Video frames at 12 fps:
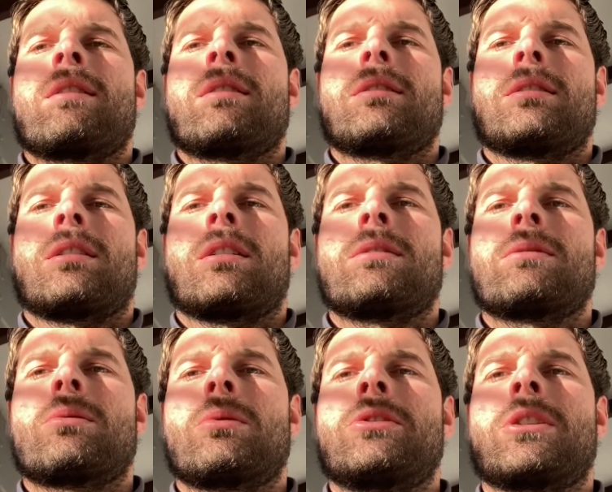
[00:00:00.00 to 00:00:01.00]
You know,
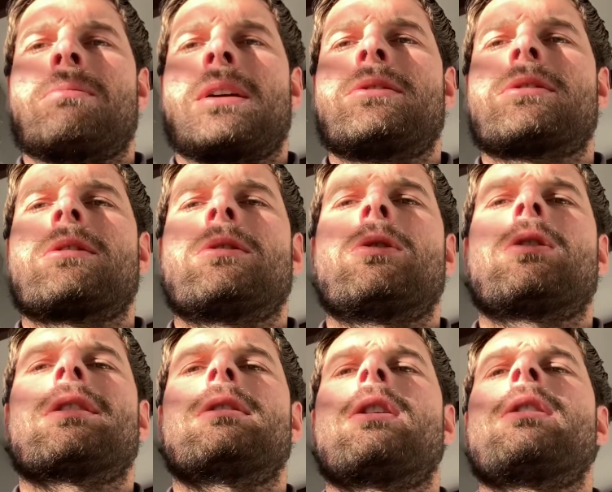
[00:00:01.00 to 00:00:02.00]
when you're at med school, all
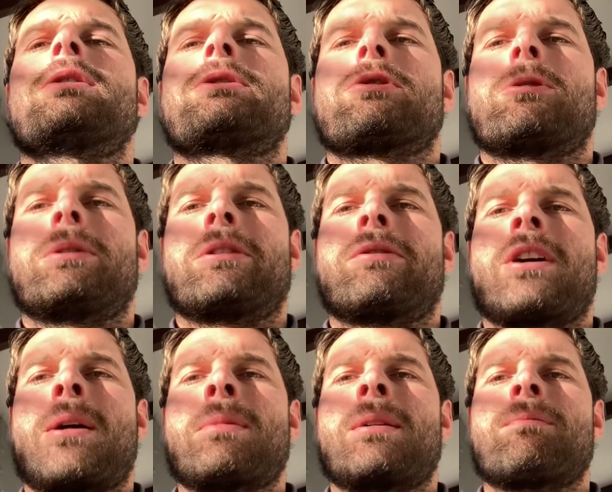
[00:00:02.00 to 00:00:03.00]
you learn is through Big
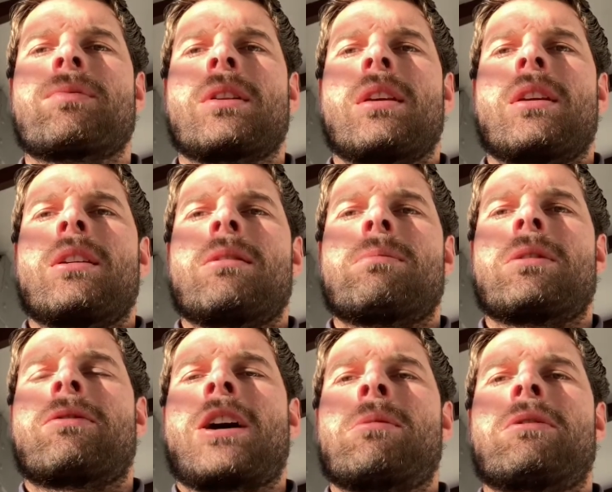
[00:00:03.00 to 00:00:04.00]
Pharma. Big
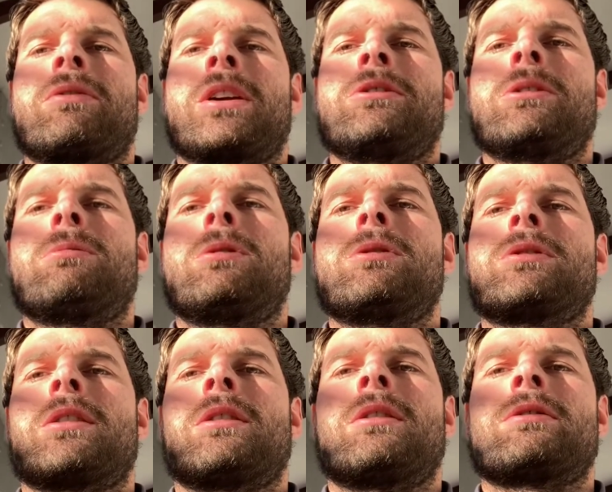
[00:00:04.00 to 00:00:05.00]
Pharma feeds you
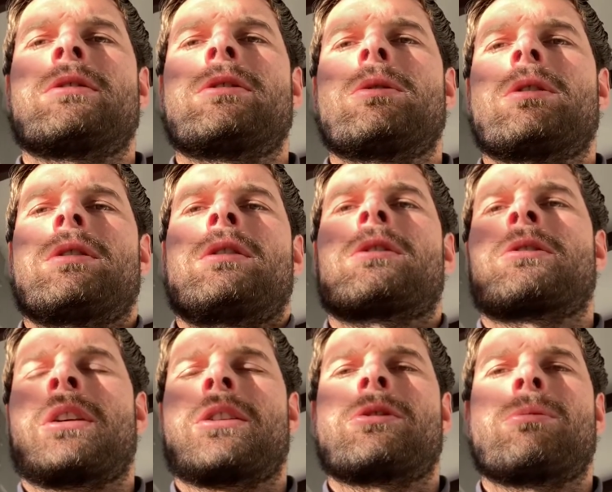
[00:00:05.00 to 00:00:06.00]
bullshit, you listen to it,
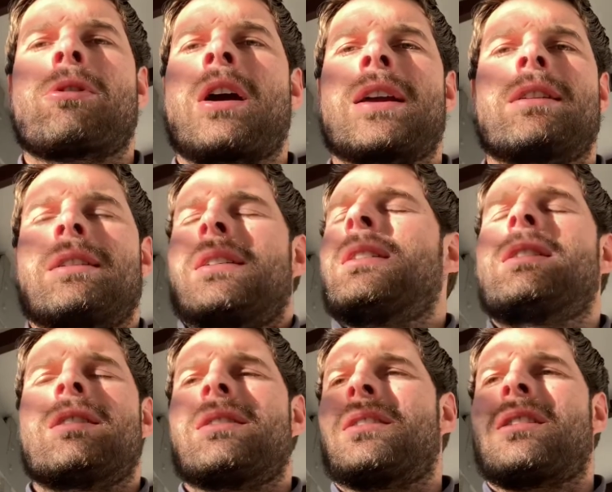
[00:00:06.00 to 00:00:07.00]
indoctrinates your brain,
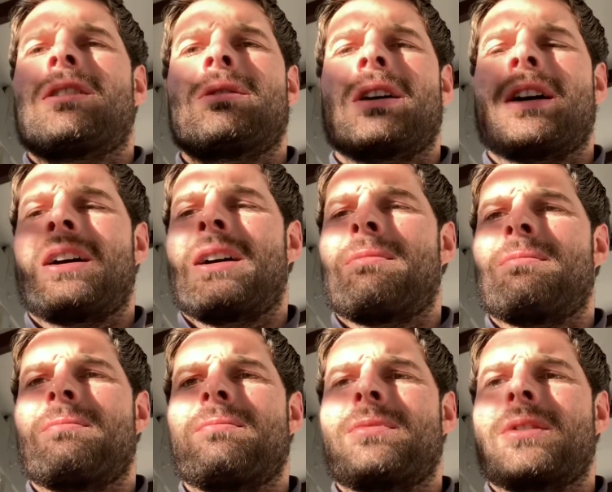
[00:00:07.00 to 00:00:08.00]
you know.
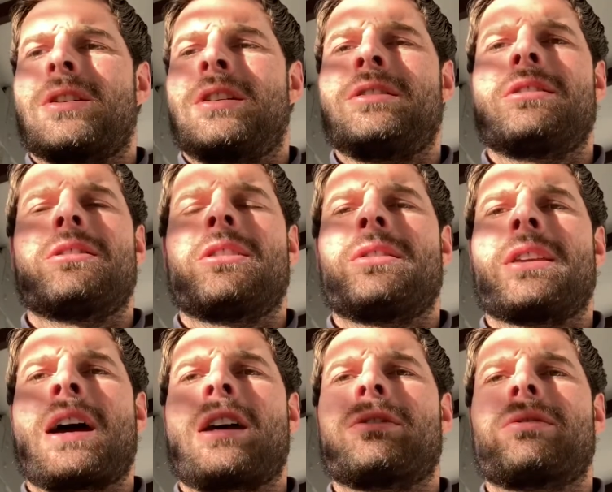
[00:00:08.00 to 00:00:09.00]
You need to learn the
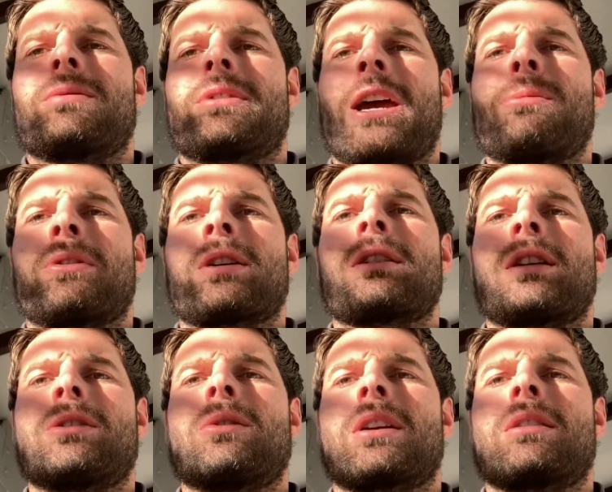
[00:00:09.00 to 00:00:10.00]
art of tapering
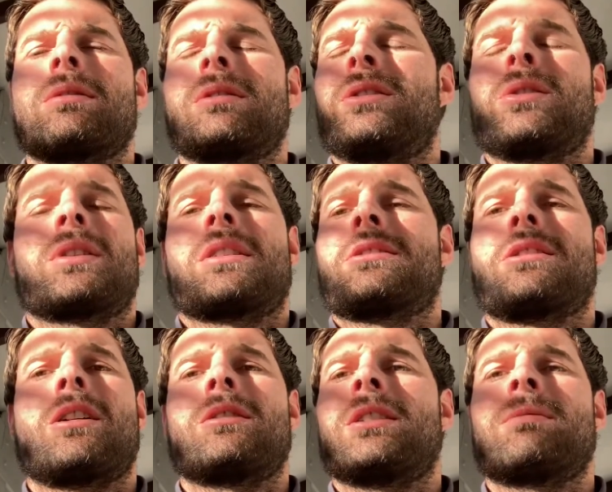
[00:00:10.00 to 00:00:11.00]
and doing it
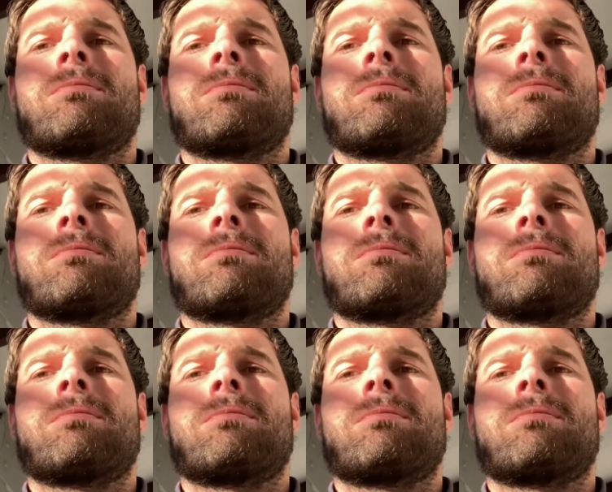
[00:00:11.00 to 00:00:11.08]
slowly.